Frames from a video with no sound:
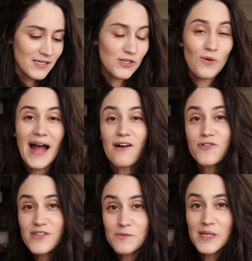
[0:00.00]
So
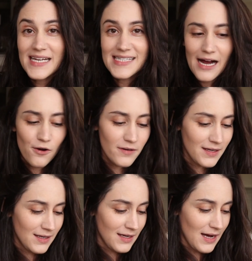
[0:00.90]
after this plays
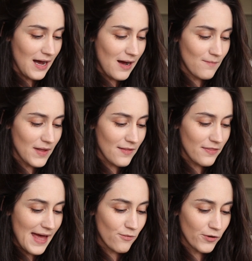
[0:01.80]
out,
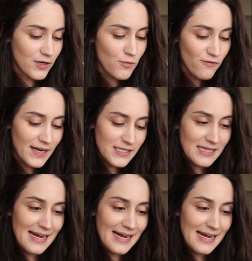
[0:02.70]
then we're going to move on to